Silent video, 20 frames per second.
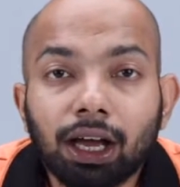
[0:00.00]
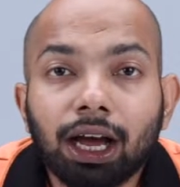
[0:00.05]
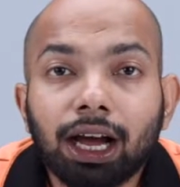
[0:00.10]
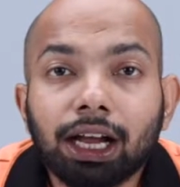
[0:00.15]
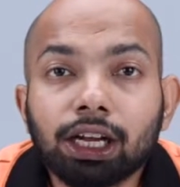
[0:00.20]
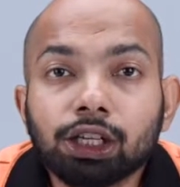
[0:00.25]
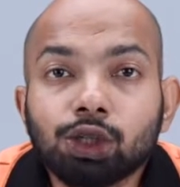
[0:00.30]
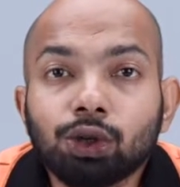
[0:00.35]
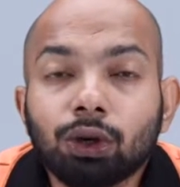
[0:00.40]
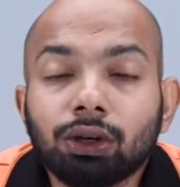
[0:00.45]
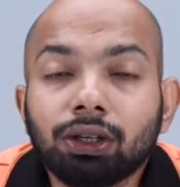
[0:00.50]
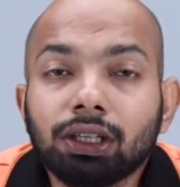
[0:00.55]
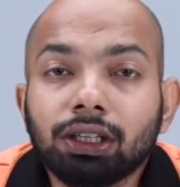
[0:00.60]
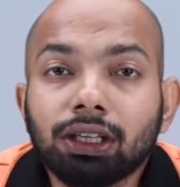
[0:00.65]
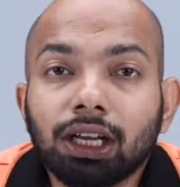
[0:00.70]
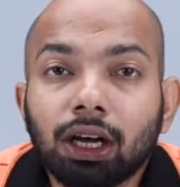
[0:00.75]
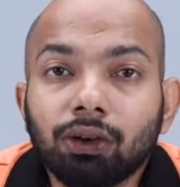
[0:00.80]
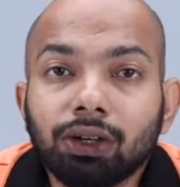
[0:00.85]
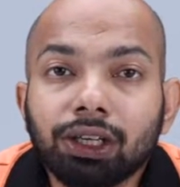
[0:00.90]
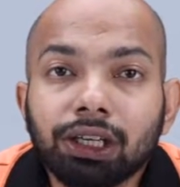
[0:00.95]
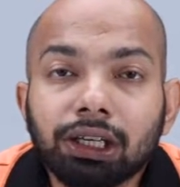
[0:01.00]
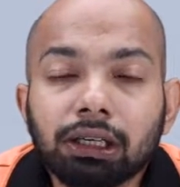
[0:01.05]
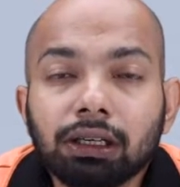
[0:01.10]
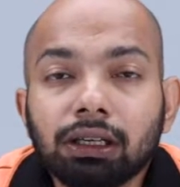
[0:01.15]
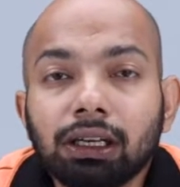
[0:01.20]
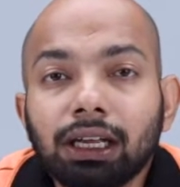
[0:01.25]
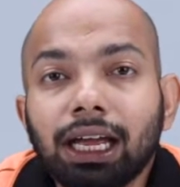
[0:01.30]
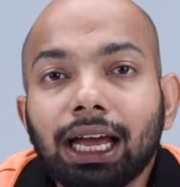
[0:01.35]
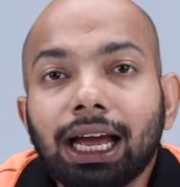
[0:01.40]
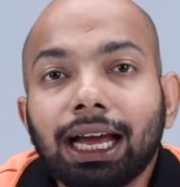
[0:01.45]
I'll jot it down
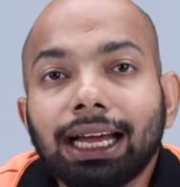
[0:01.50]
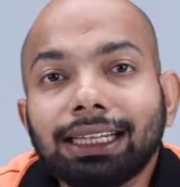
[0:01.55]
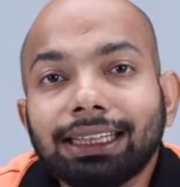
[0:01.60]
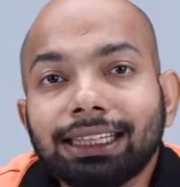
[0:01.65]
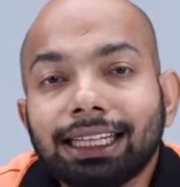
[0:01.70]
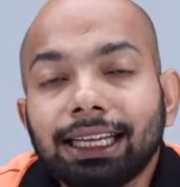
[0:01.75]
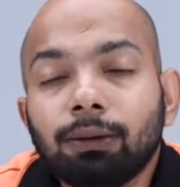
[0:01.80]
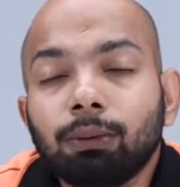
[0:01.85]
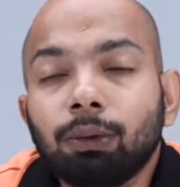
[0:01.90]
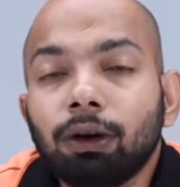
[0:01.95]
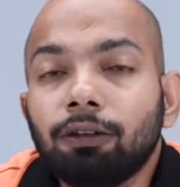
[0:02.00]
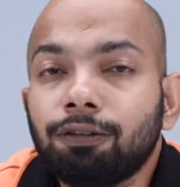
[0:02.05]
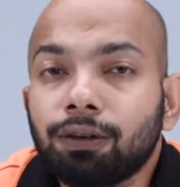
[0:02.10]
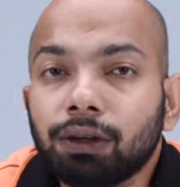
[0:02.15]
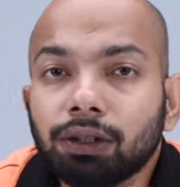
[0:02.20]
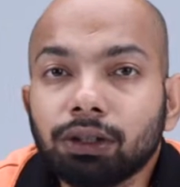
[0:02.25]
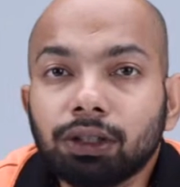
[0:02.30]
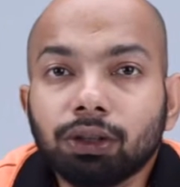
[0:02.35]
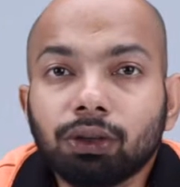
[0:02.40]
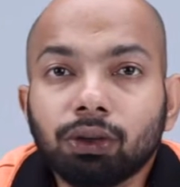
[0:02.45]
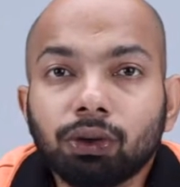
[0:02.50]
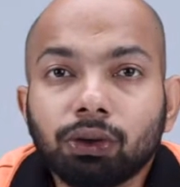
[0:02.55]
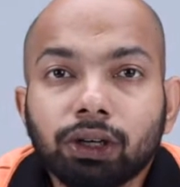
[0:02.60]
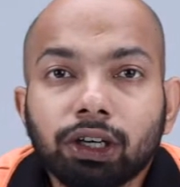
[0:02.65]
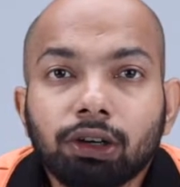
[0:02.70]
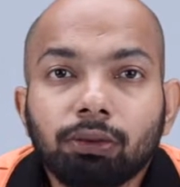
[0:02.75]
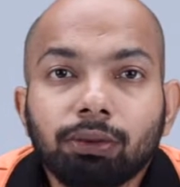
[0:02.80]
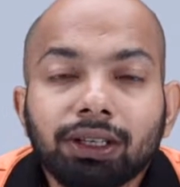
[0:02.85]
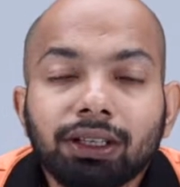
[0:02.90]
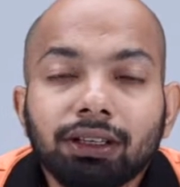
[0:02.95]
here and then we'll further go
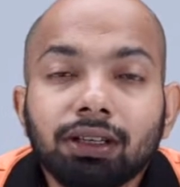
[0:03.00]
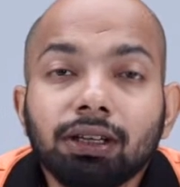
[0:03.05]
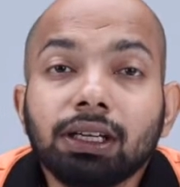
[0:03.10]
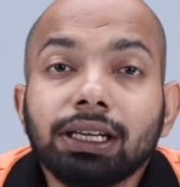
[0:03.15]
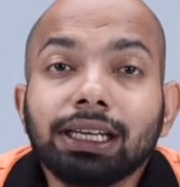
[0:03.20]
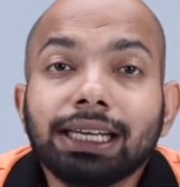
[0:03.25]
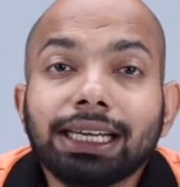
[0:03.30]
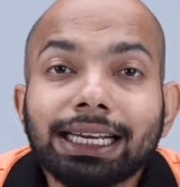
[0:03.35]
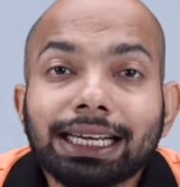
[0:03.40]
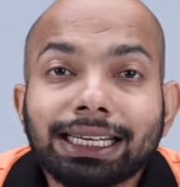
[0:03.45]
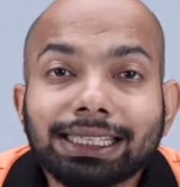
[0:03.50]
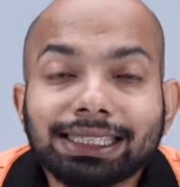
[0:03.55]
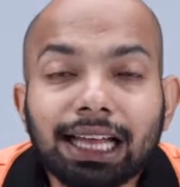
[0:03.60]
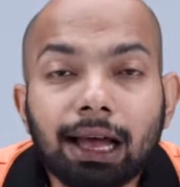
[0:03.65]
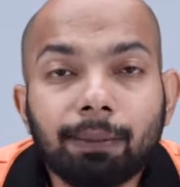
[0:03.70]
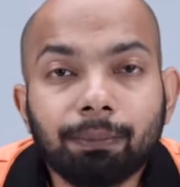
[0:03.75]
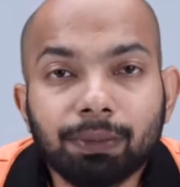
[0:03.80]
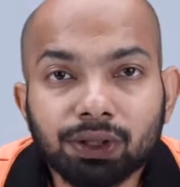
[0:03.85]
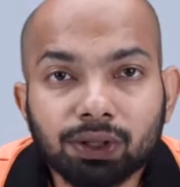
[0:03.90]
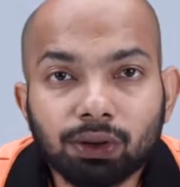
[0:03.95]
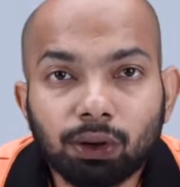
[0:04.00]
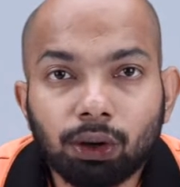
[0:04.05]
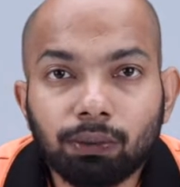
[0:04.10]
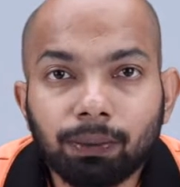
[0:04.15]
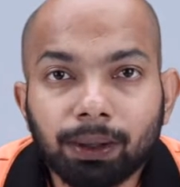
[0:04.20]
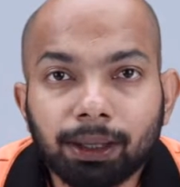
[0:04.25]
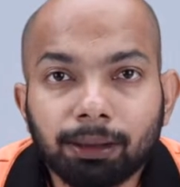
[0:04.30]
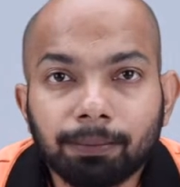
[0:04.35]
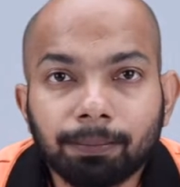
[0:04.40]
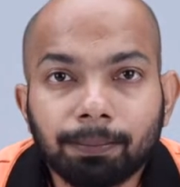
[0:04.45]
ahead with the example
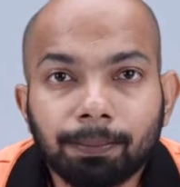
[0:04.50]
solving.